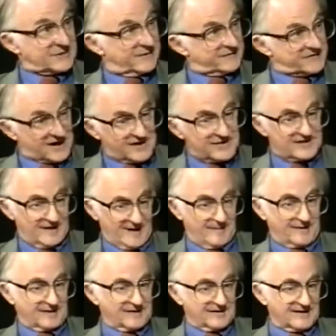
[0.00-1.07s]
to have chosen
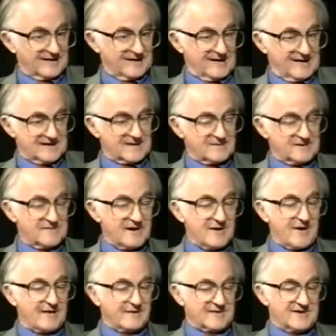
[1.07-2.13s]
it, because it seems to me
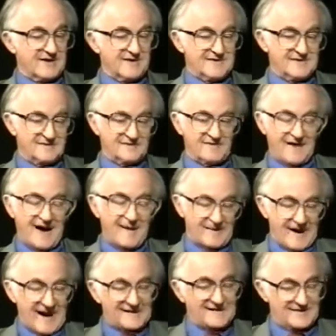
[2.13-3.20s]
you have a series of,
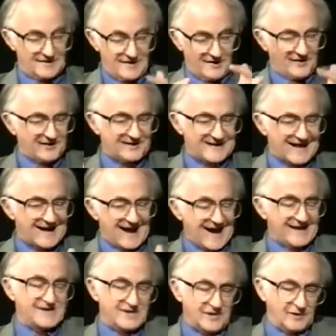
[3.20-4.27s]
not
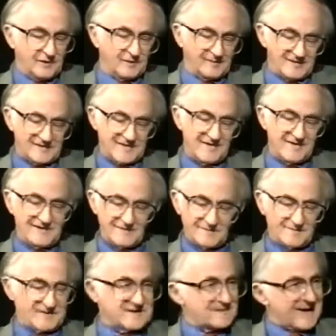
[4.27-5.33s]
exactly attitudes, but a series
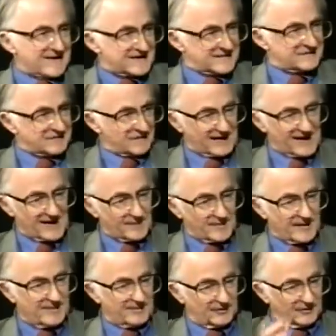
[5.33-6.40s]
of perspectives of the
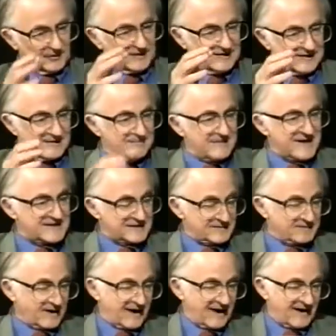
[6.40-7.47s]
young people
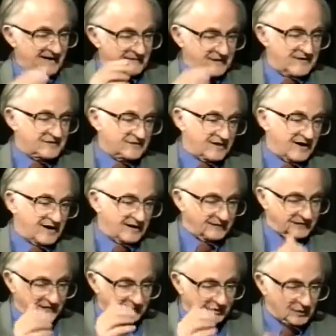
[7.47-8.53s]
measured by
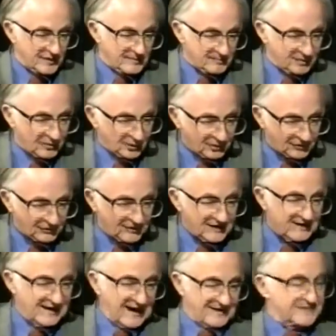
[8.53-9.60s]
photographs, storyboards,
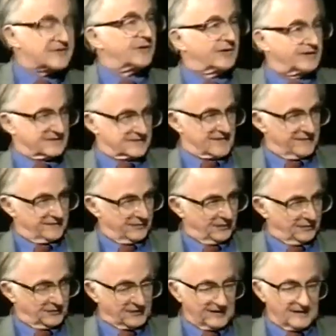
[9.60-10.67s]
and so on and so
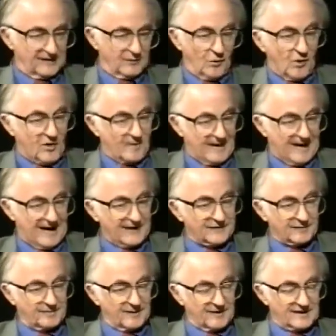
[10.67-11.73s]
forth,
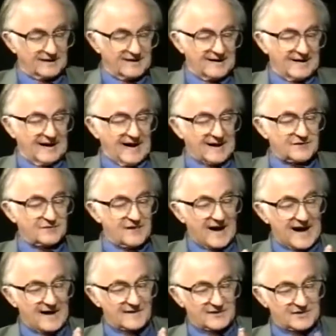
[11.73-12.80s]
walkabouts. But as
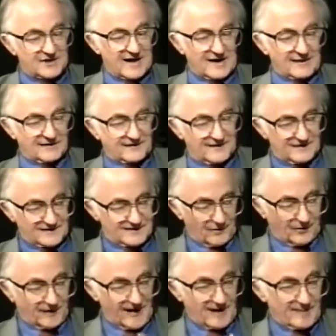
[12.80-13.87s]
for how the child
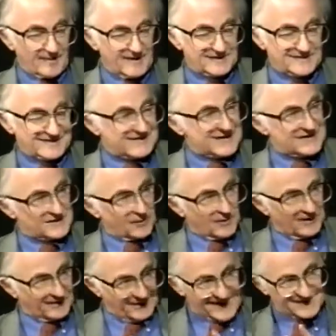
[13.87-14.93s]
or the young person sees the
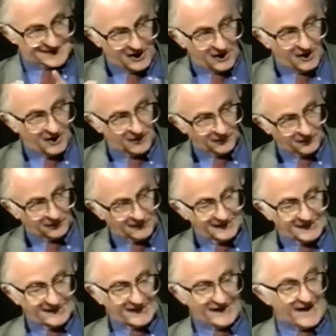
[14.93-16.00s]
world as a whole,
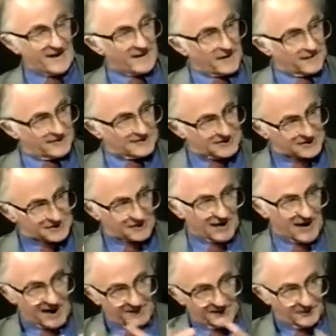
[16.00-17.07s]
and how they would
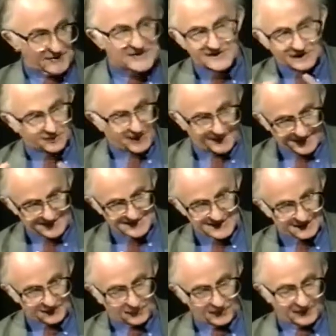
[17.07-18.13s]
describe the reasons why they
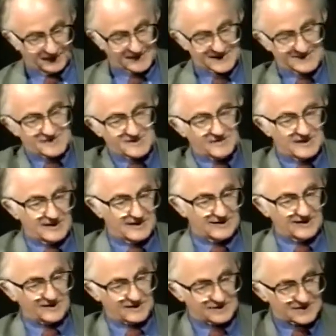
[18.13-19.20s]
see the world, it seems to
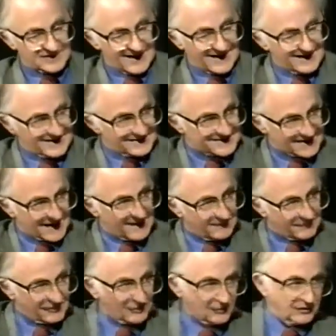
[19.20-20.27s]
me slightly
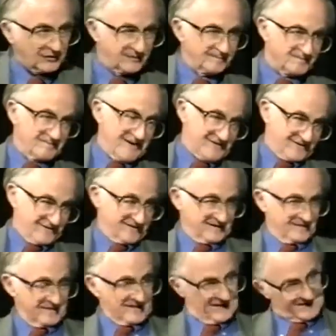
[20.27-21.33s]
escapes your method.
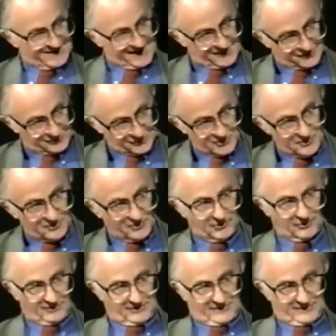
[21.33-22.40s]
I mean, is that true,
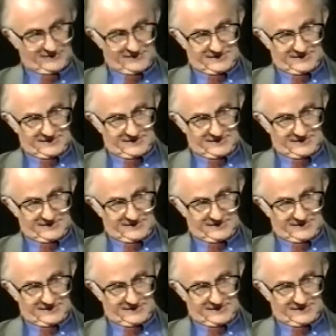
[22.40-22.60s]
or?